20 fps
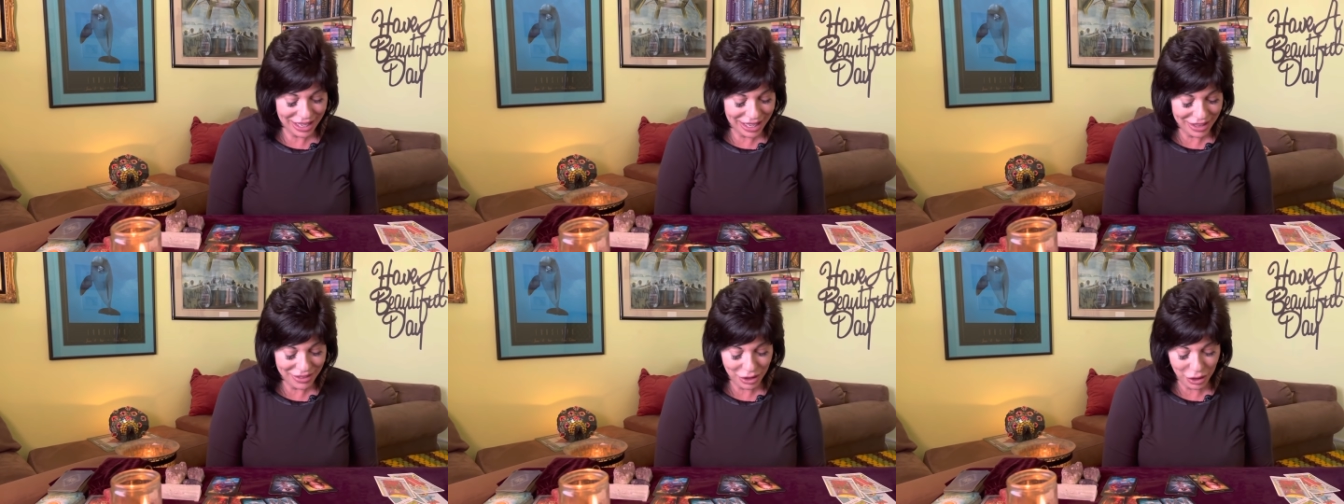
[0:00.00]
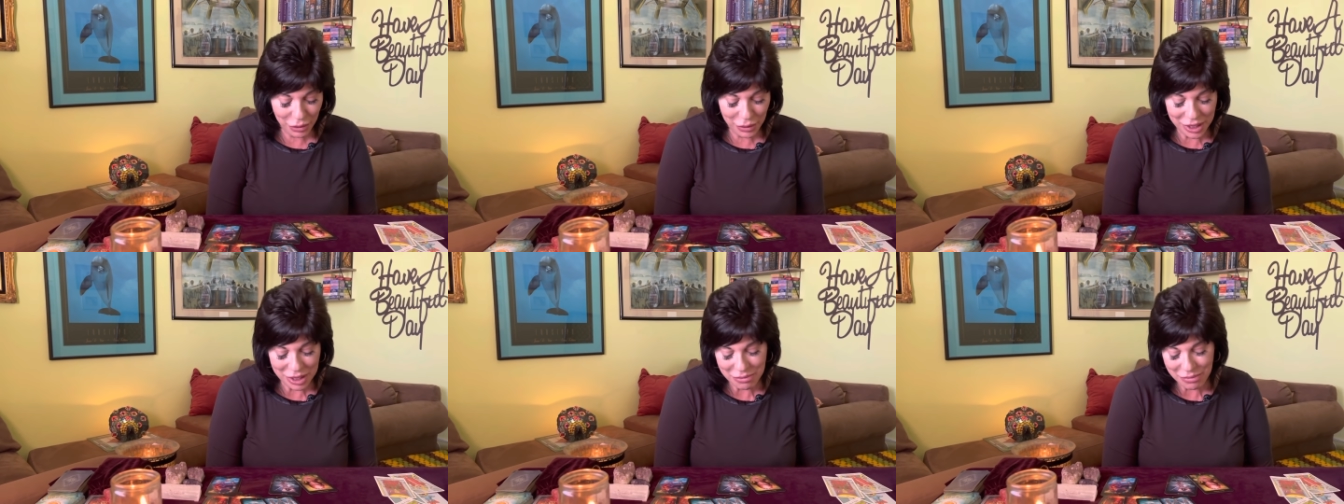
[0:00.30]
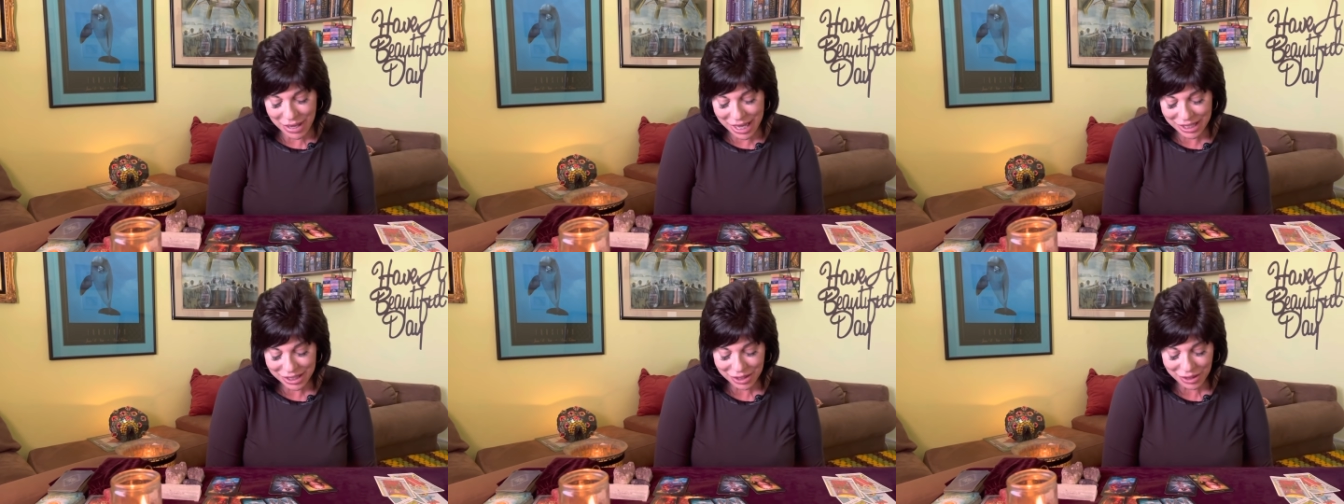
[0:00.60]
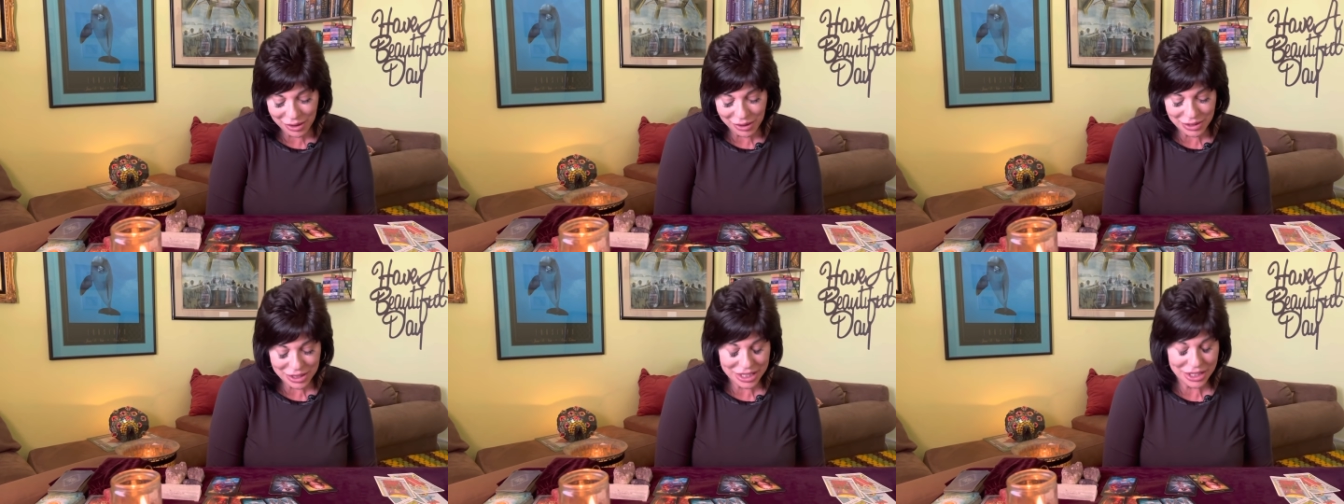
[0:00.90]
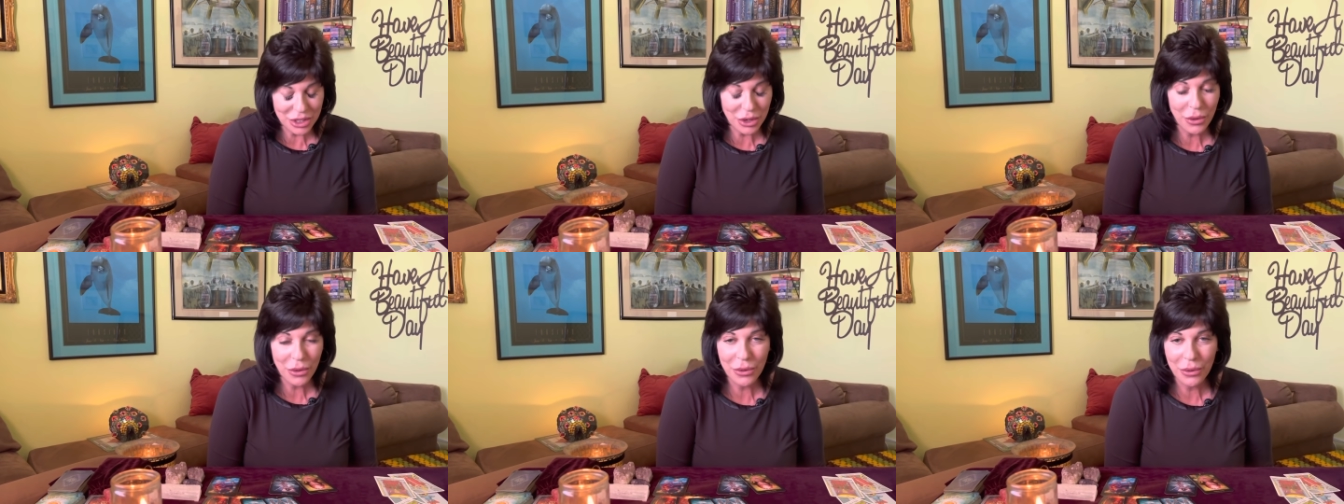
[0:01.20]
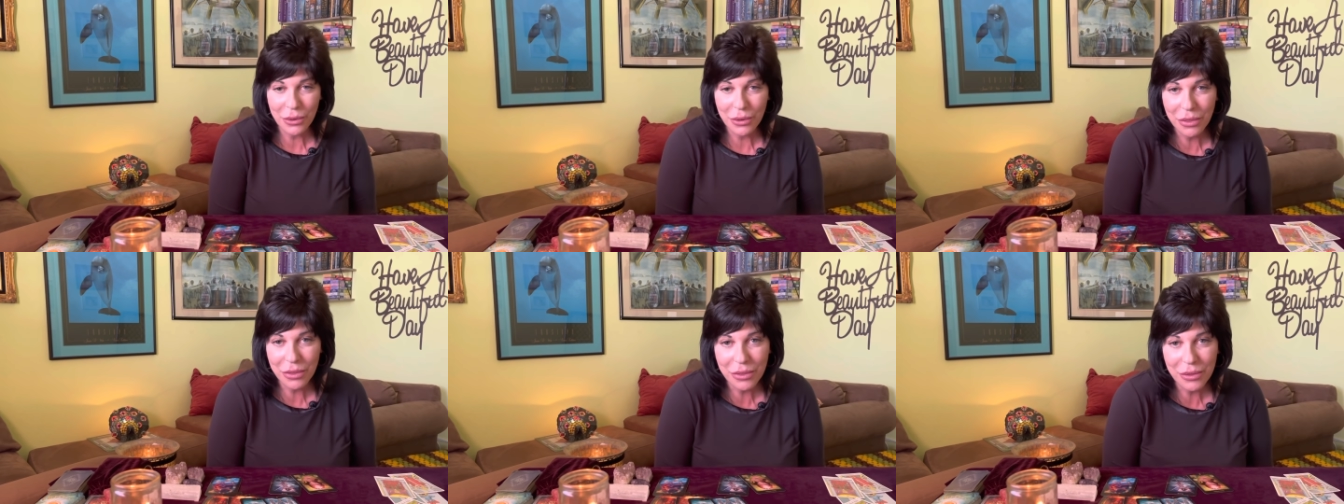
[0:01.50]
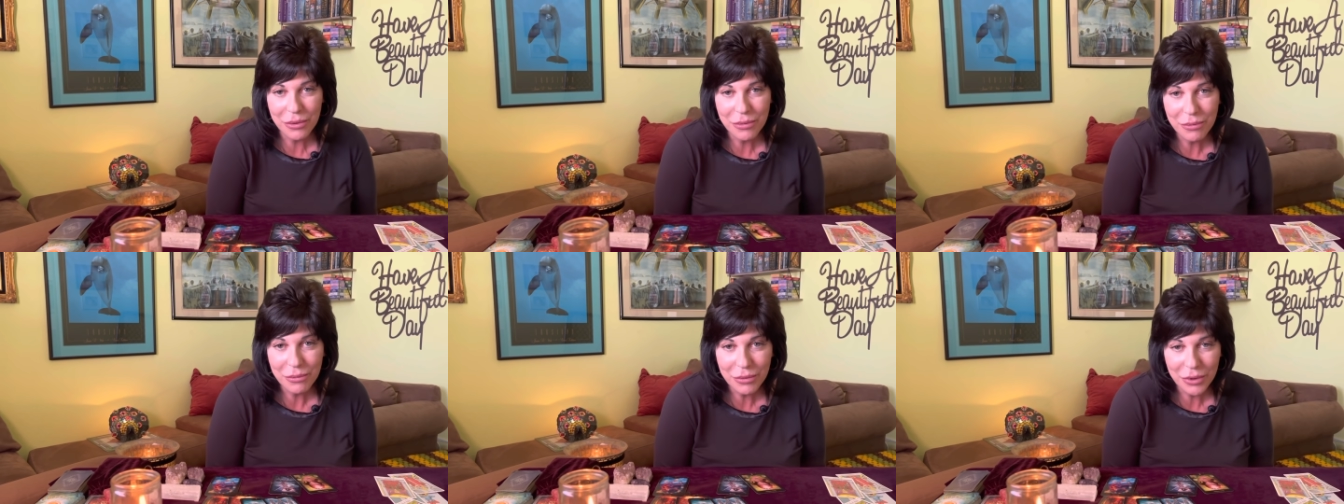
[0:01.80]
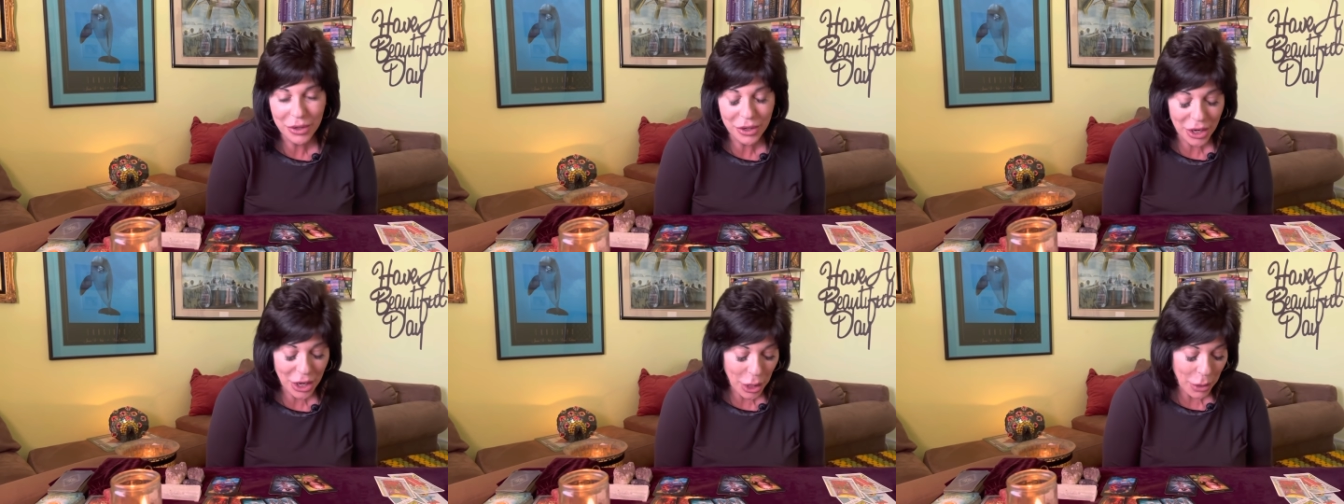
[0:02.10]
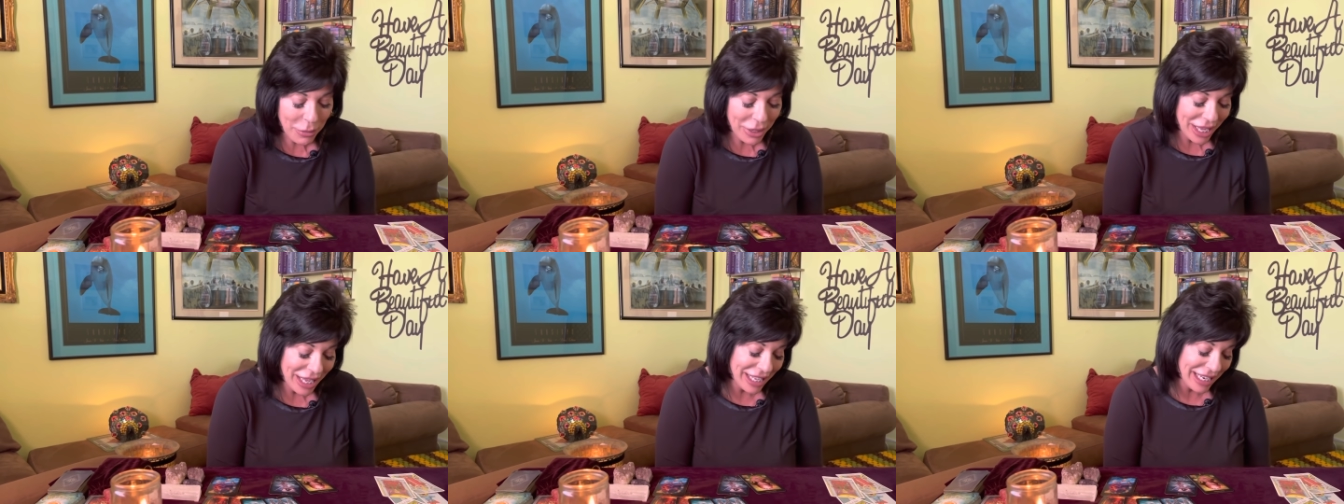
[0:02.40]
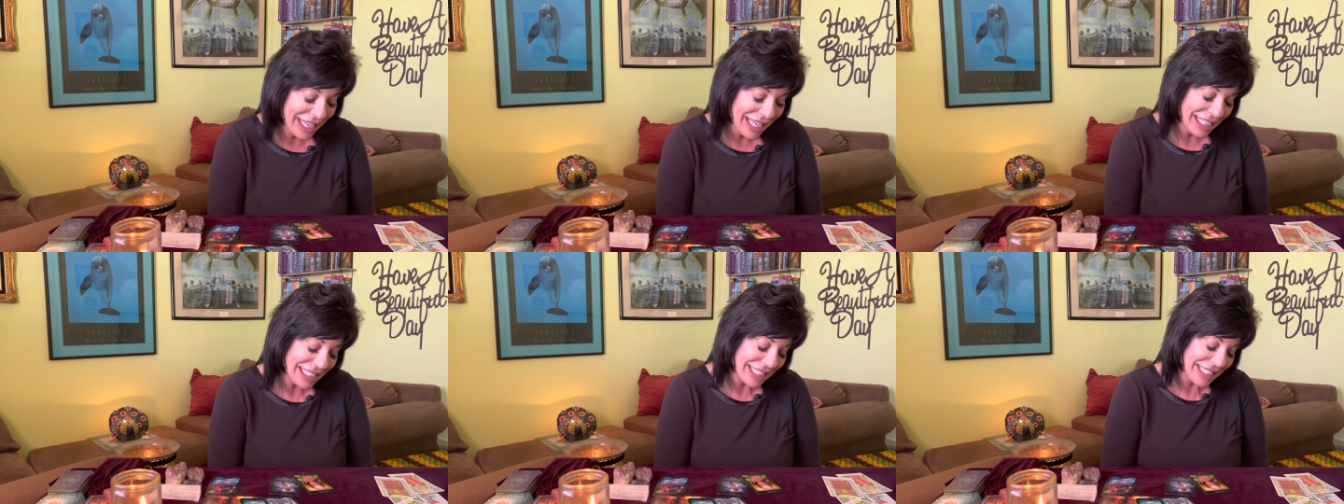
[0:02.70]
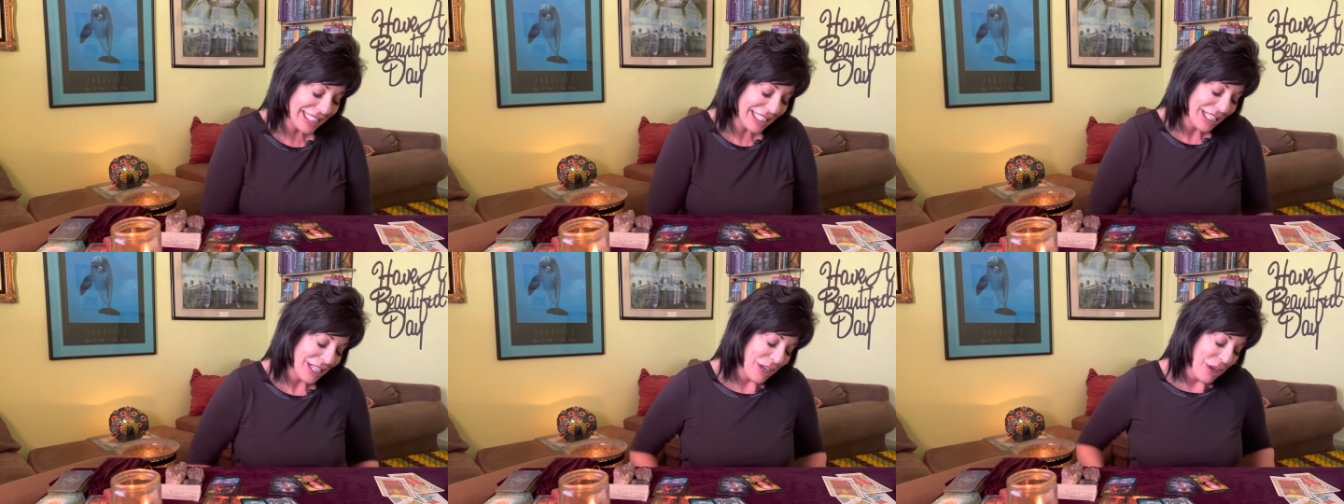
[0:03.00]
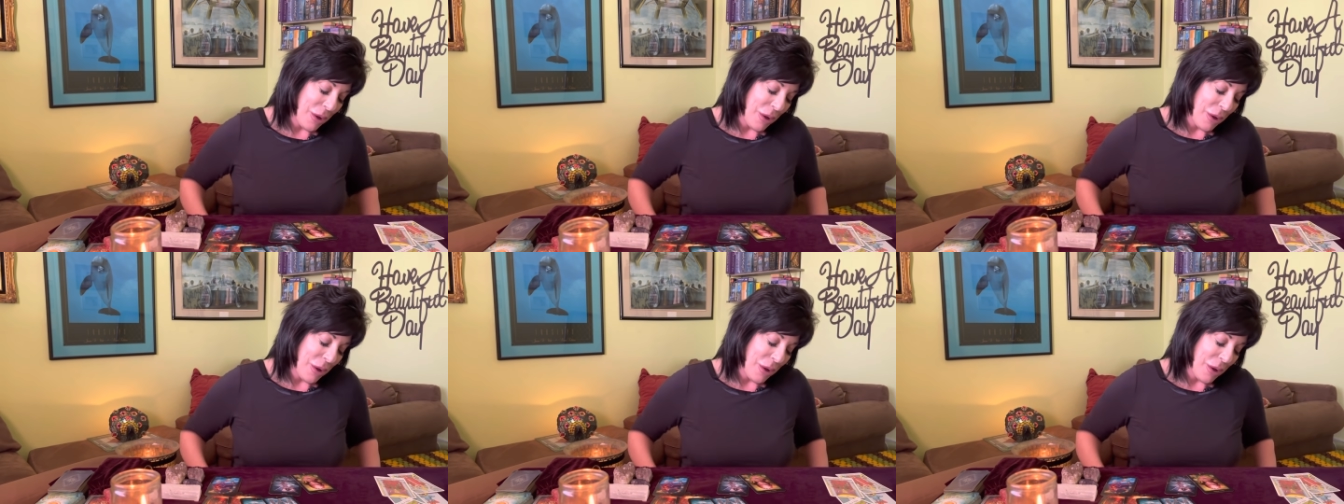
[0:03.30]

Uh, the Queen of Pentacles is Earth, Virgo, but it's